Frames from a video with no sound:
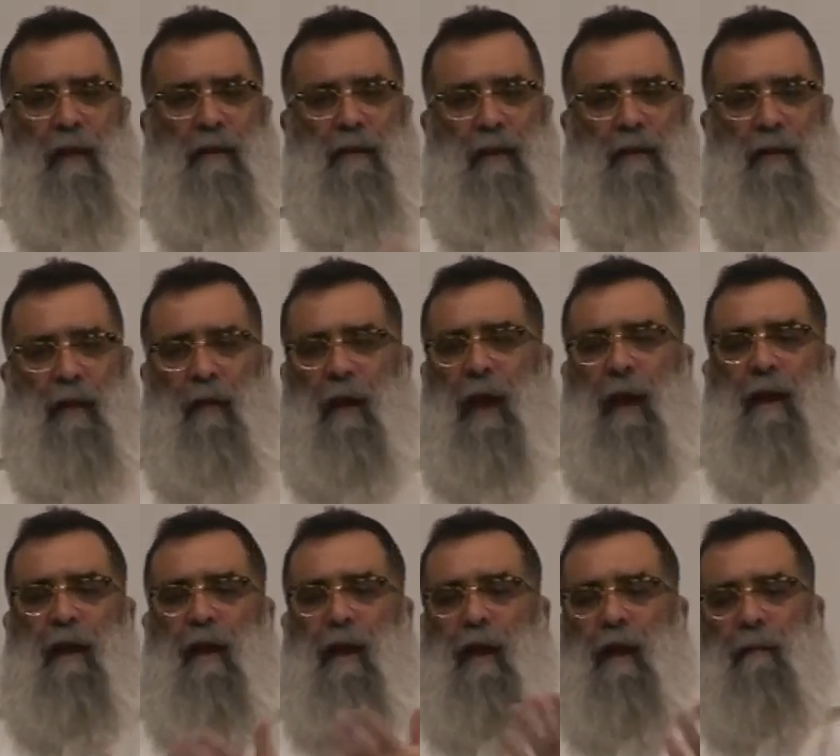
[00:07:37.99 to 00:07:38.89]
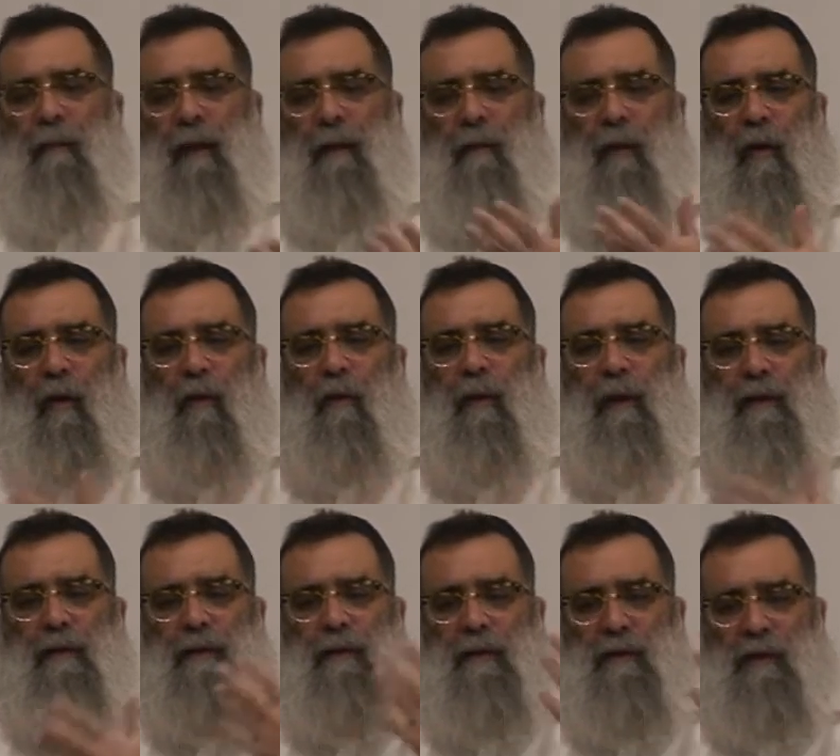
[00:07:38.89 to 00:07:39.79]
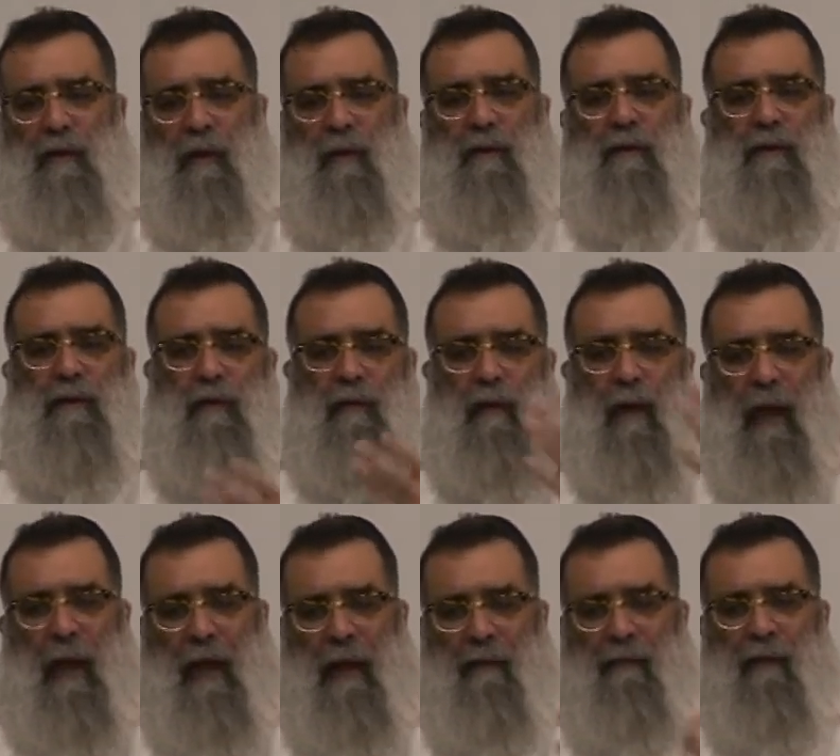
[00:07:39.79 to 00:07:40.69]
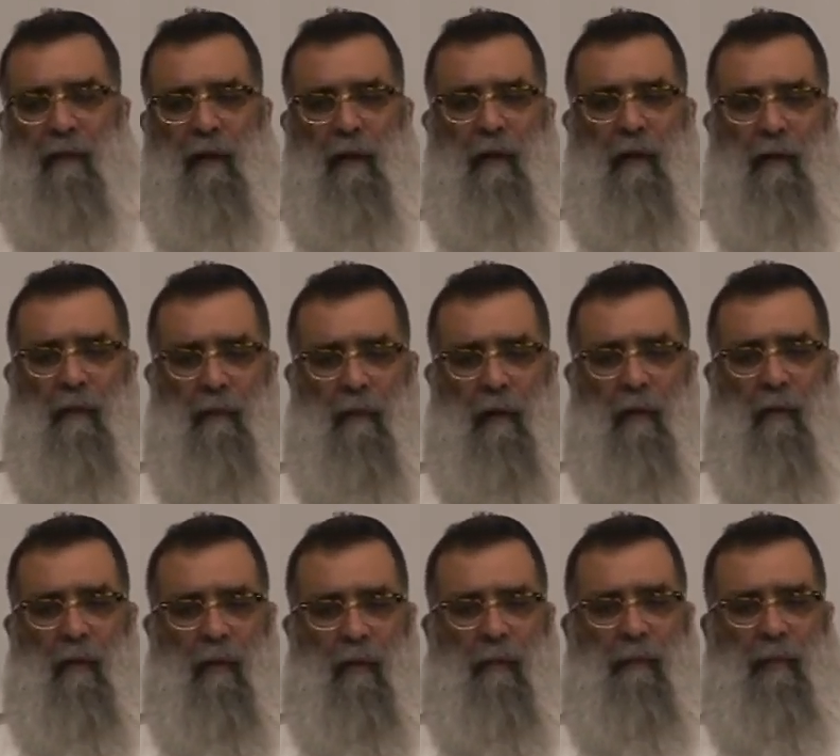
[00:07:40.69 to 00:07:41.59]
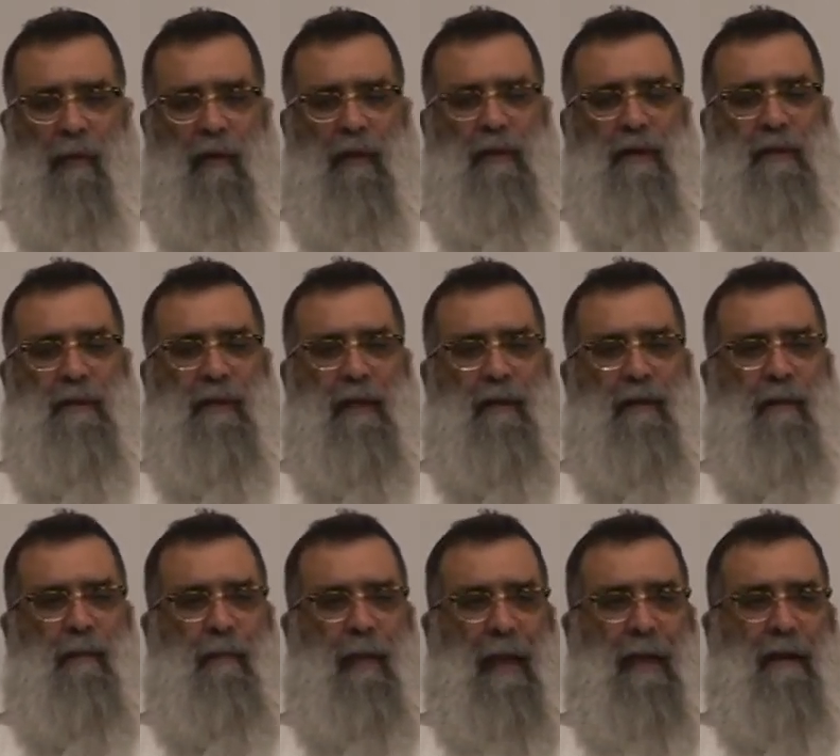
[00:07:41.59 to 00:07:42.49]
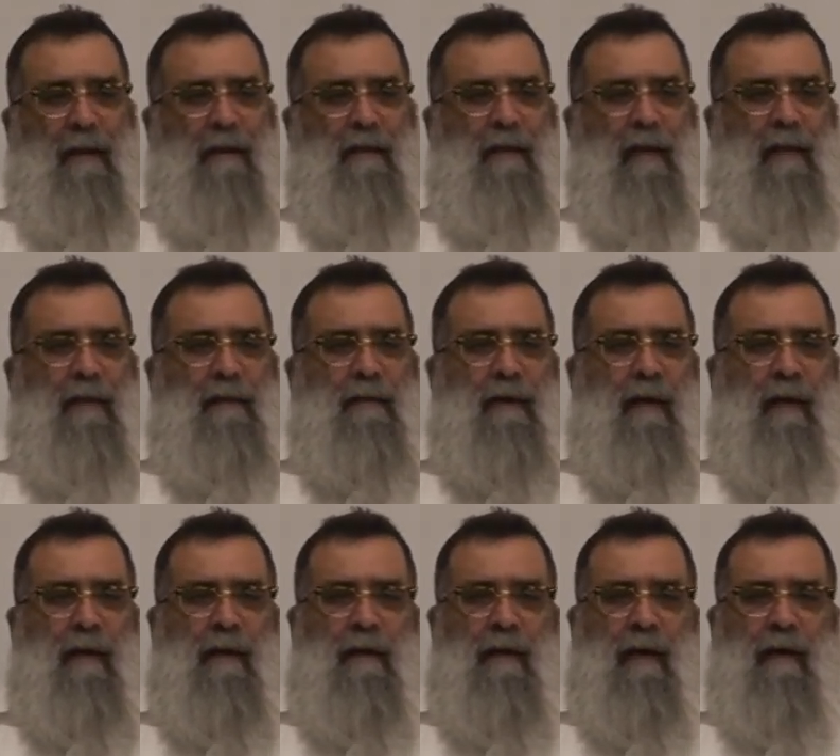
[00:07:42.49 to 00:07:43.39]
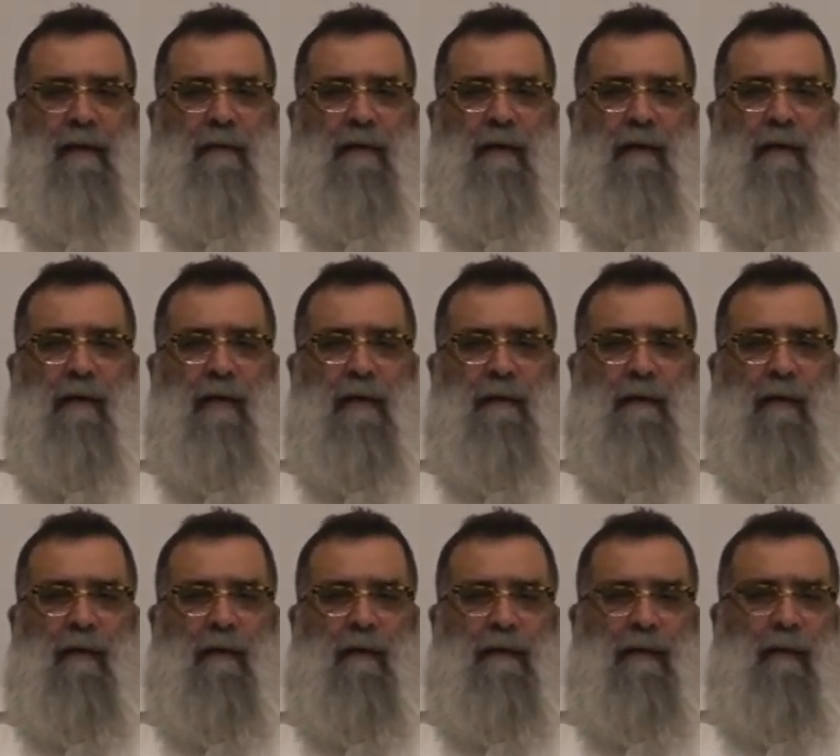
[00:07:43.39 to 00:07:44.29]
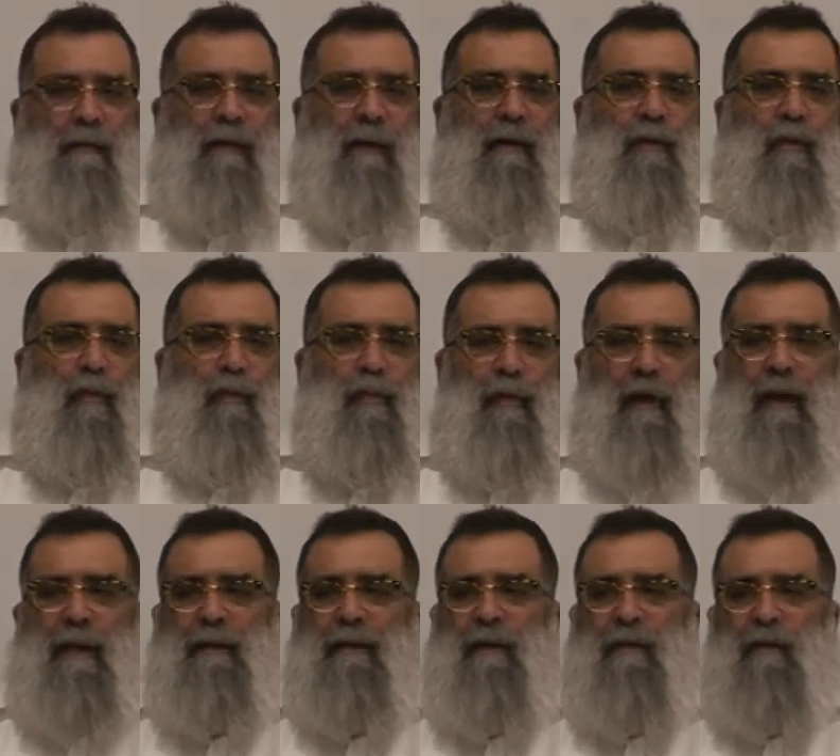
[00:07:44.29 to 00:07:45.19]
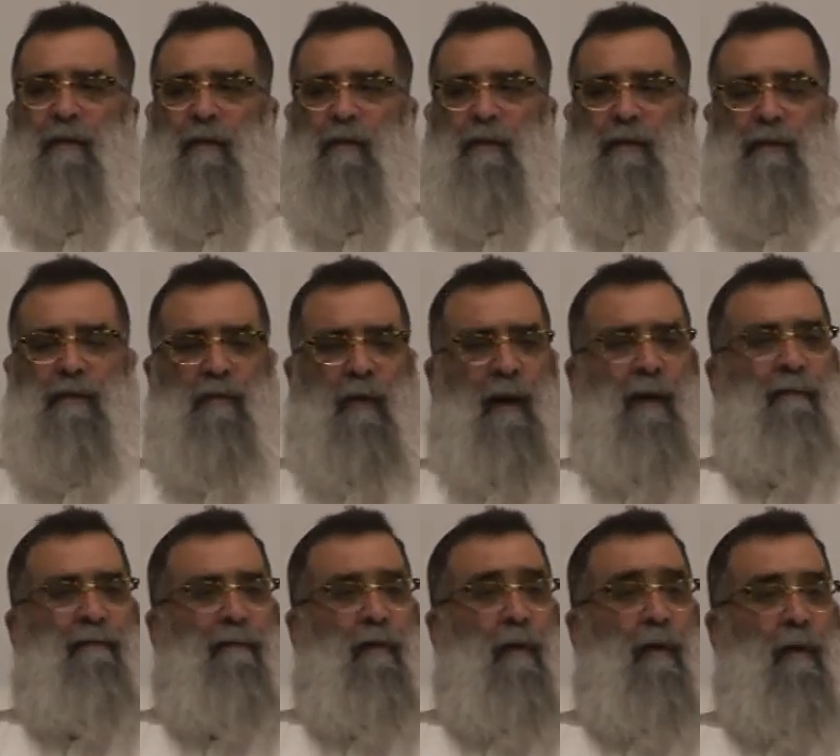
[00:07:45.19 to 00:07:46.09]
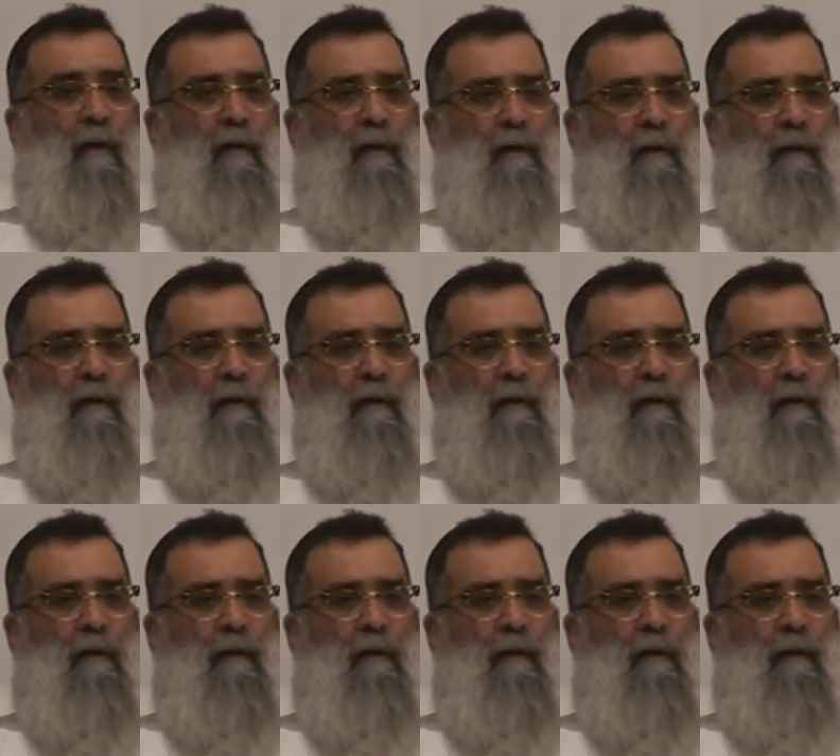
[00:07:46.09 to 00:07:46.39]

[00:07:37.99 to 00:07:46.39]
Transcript: The Torah and Chachamim always sought to have a person's independence as something to praise and to strive for.